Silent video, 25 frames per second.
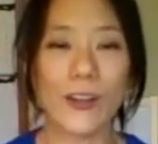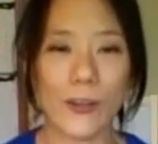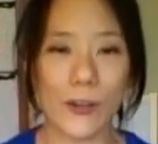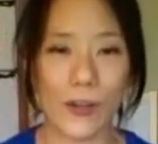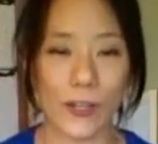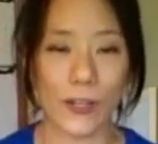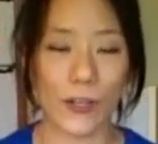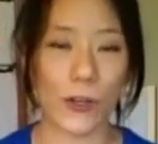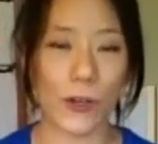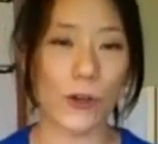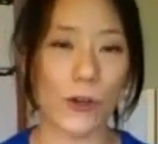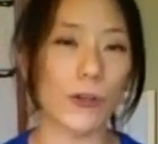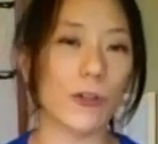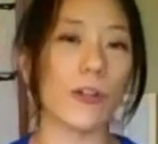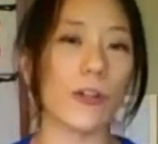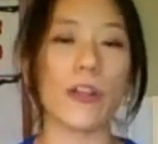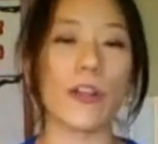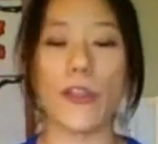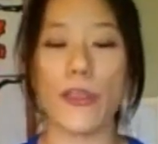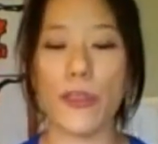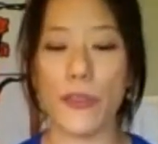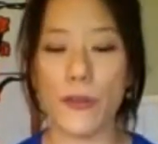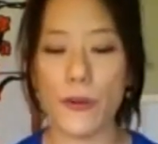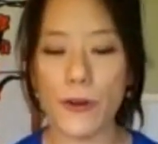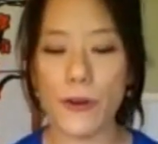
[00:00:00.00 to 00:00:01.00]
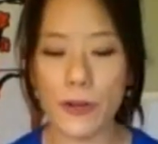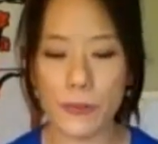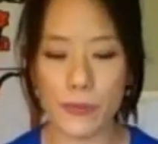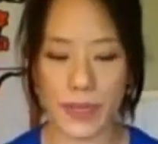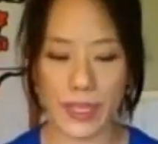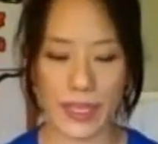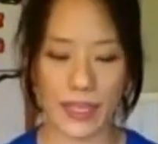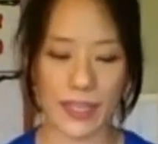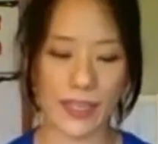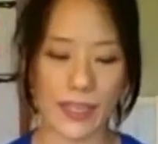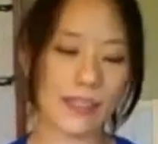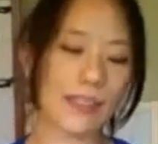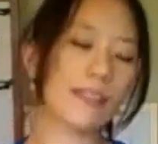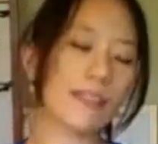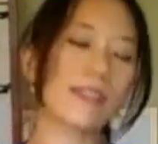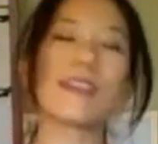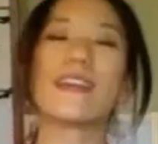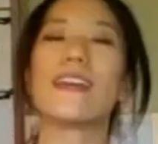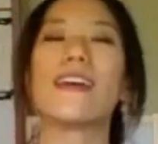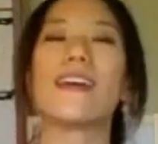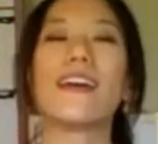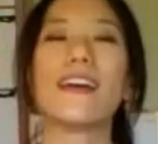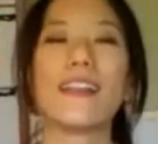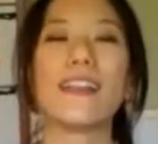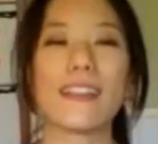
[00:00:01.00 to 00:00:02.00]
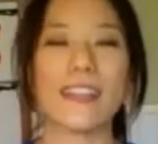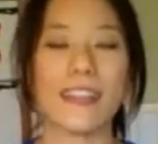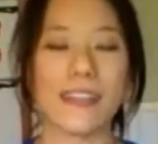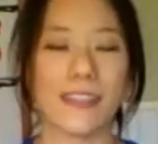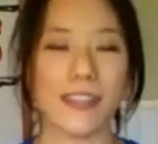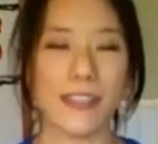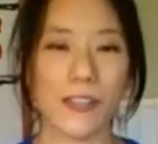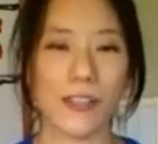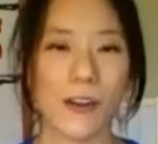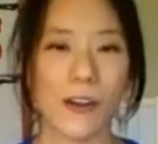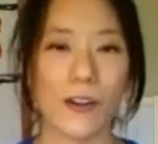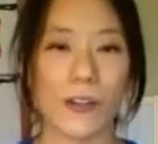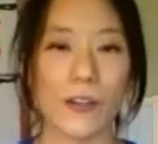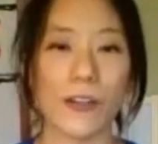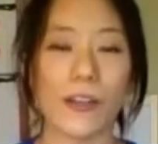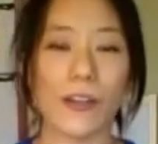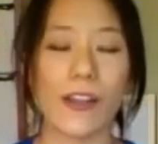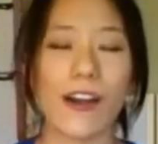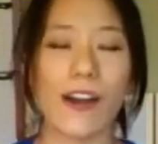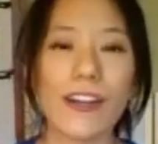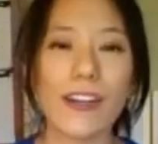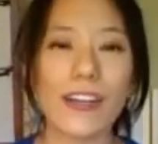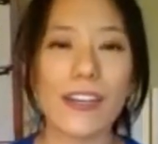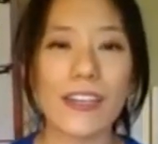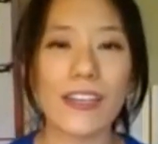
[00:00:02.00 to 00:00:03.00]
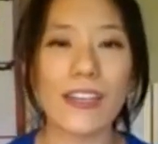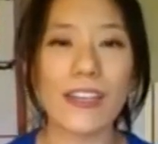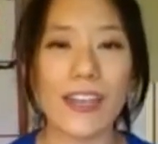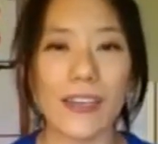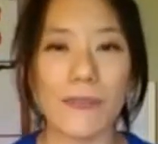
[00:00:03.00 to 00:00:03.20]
I'm going to go to the third piece. This is called knock